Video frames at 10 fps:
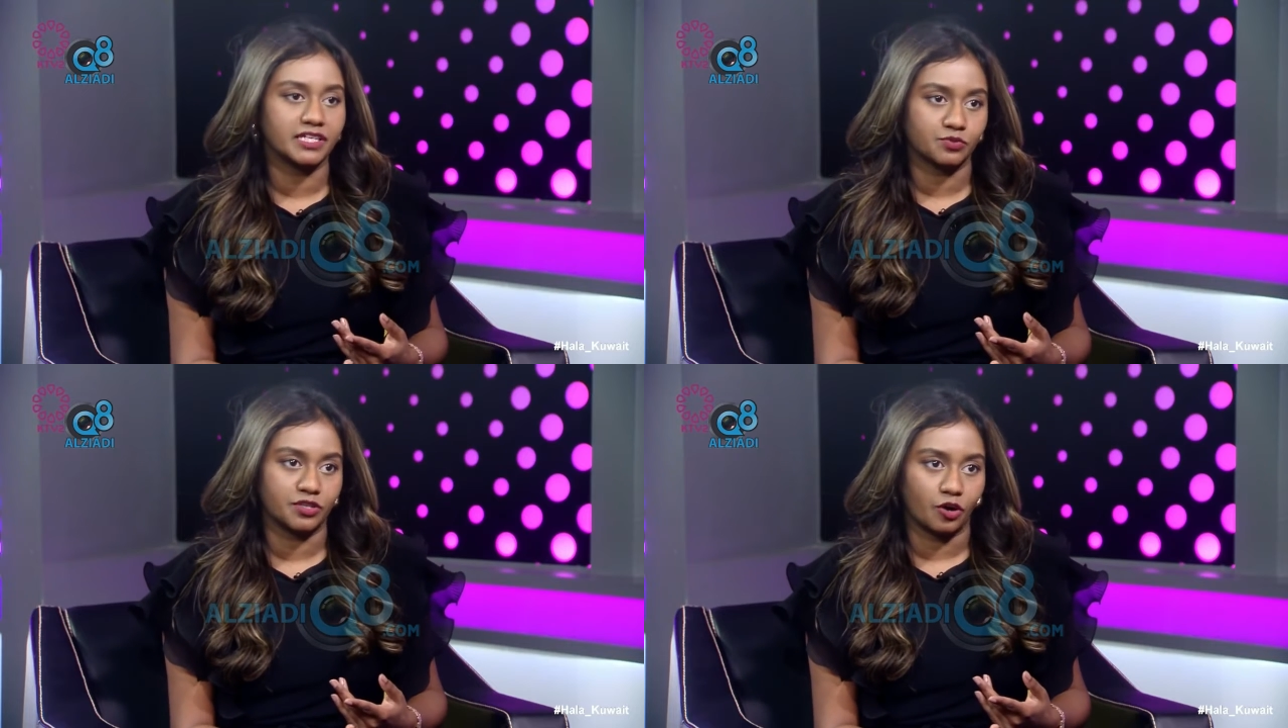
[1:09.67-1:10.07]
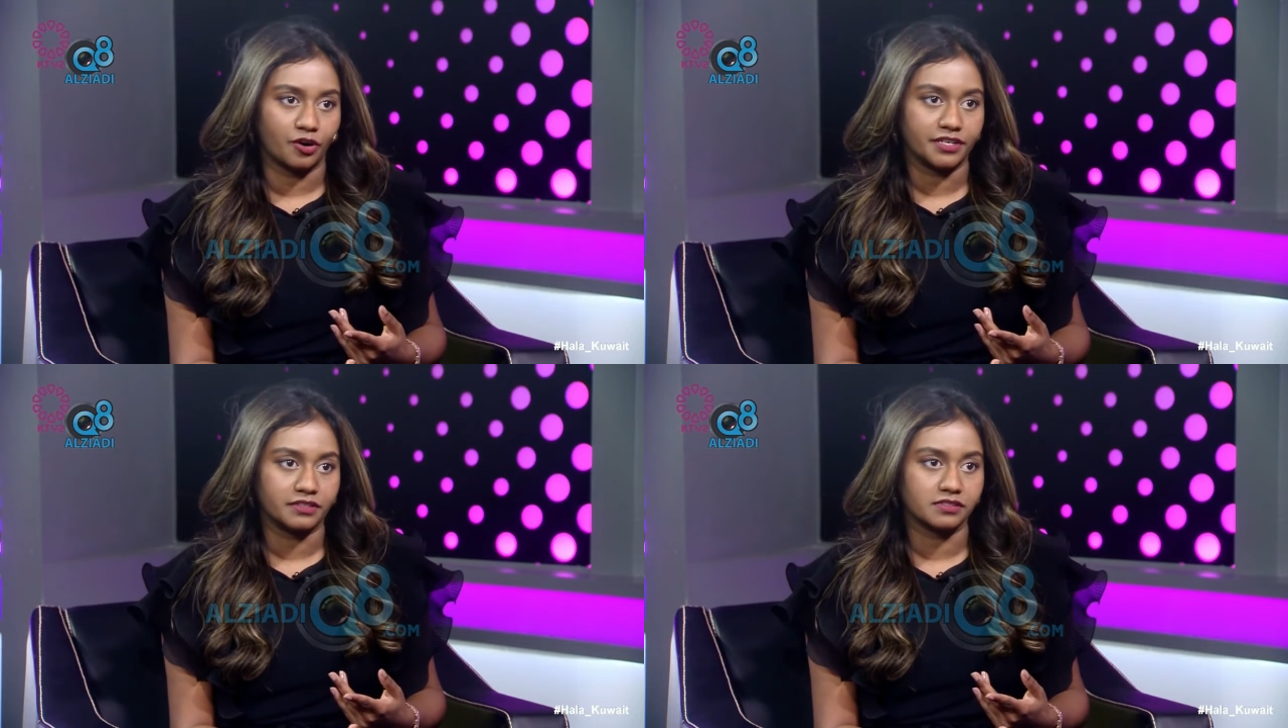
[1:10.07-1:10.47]
to the
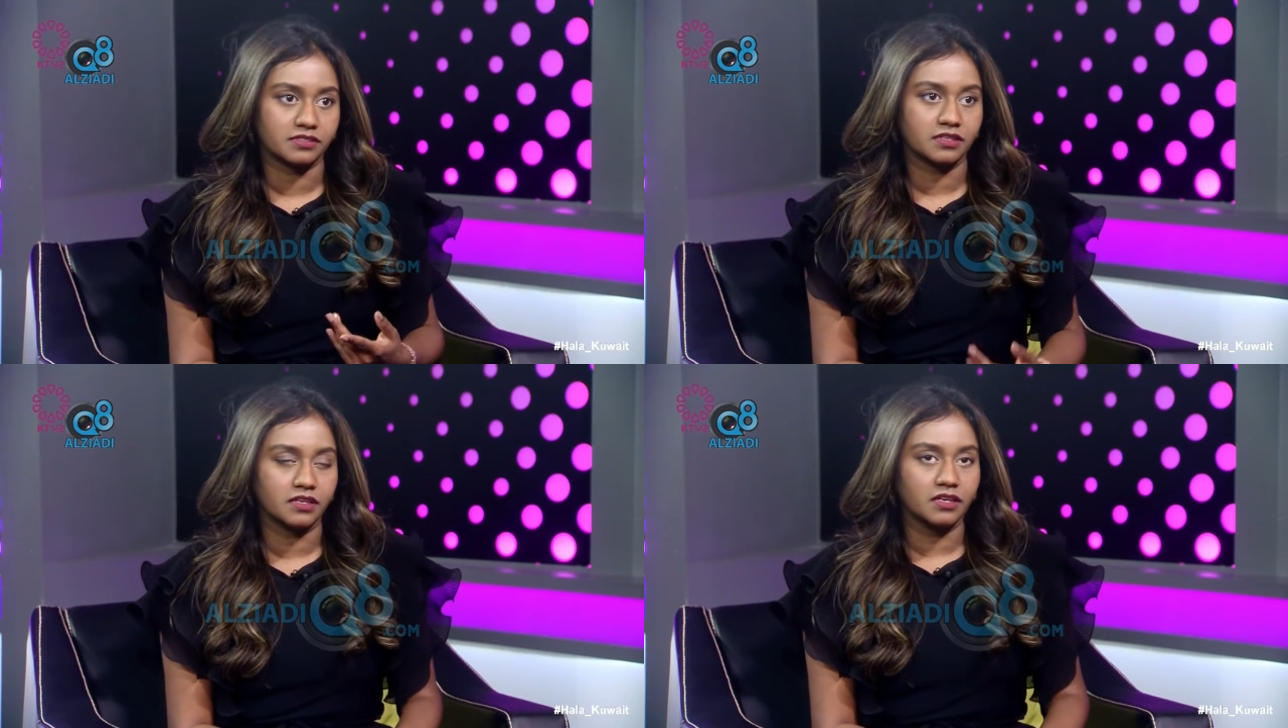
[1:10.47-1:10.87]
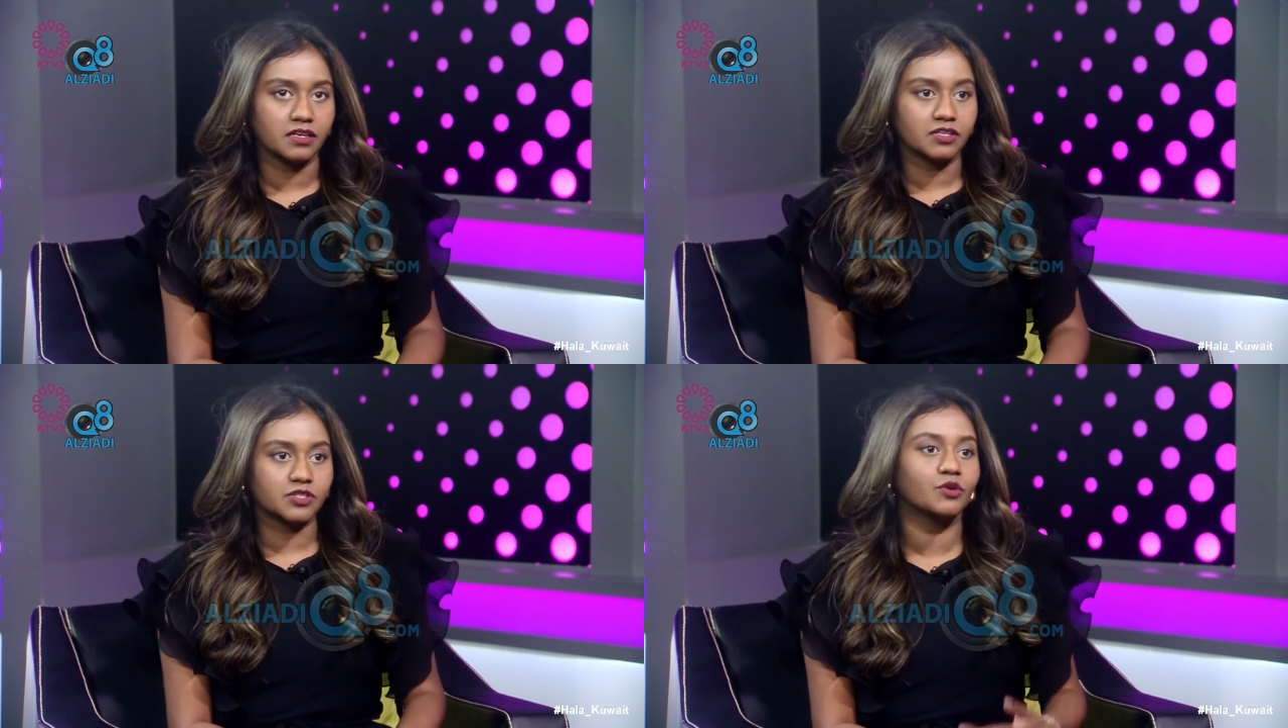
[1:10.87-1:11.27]
audience.
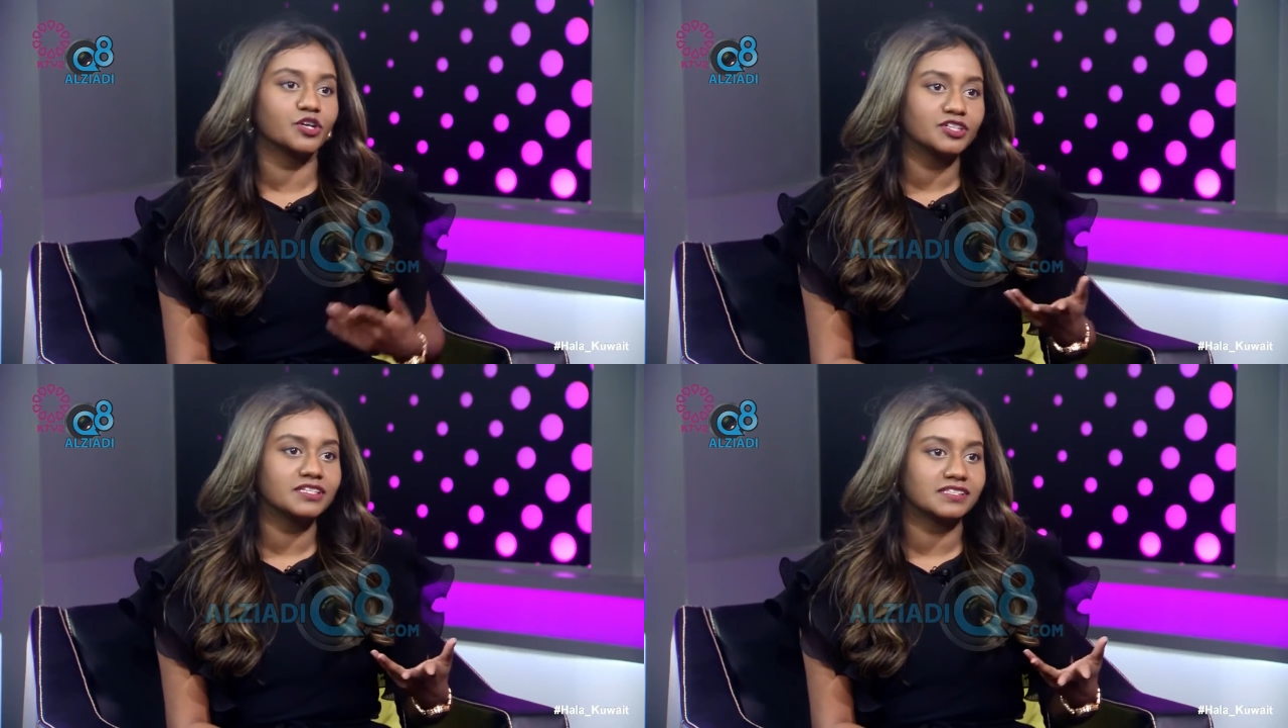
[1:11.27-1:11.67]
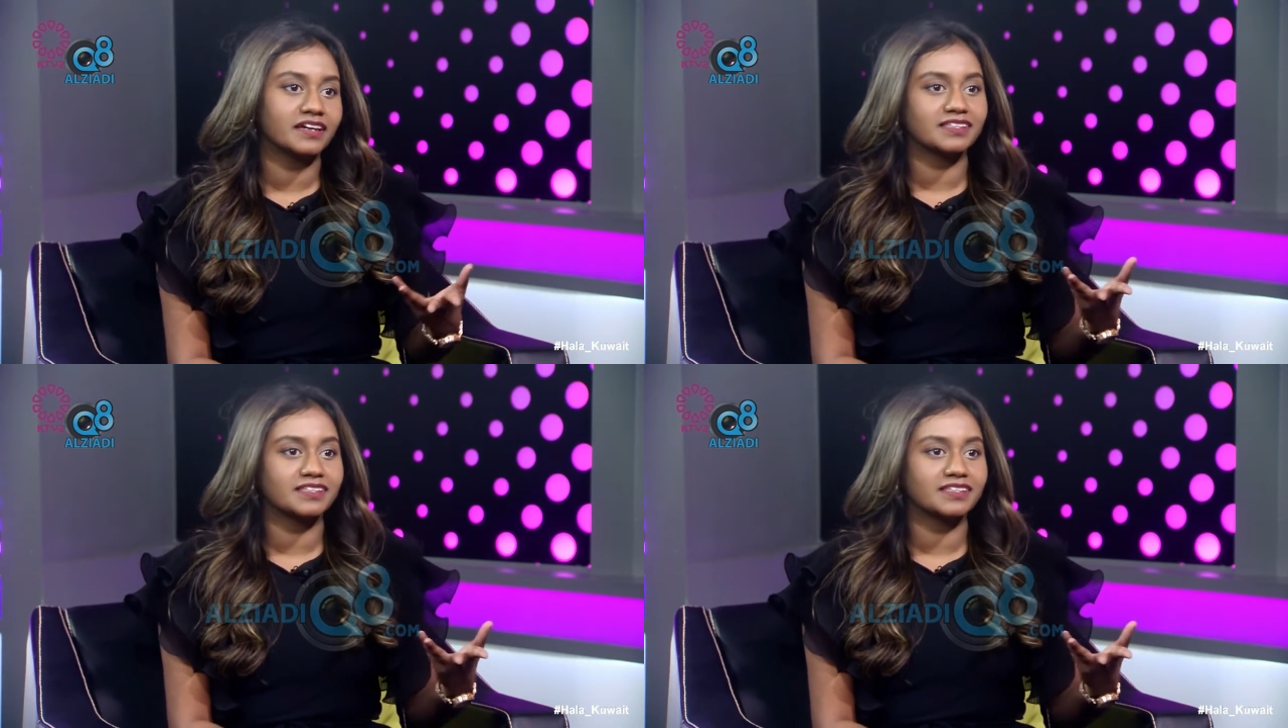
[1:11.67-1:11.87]
So a good design